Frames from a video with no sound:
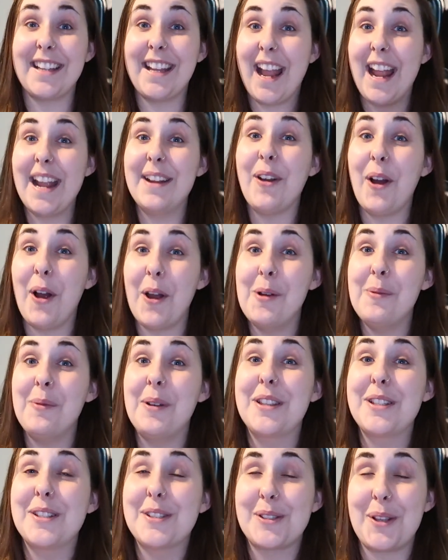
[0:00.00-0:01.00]
came home
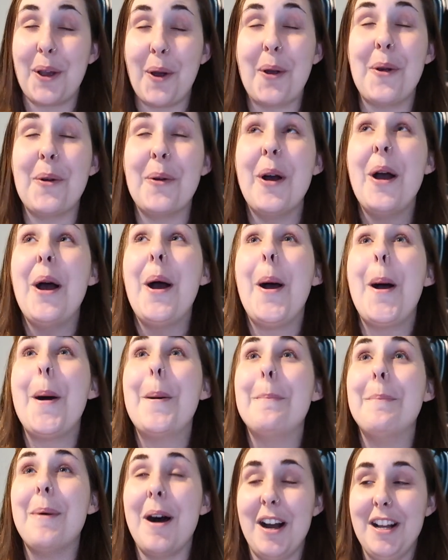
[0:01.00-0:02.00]
with so
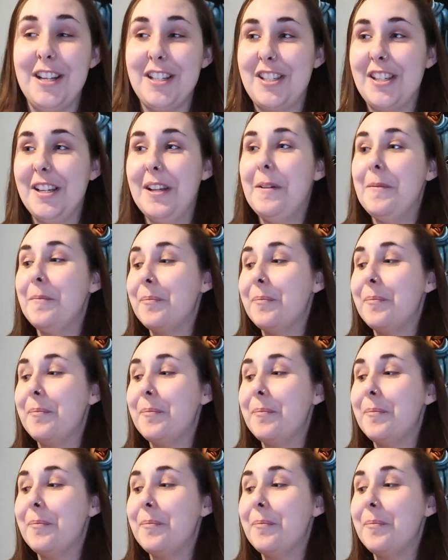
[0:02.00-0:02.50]
much.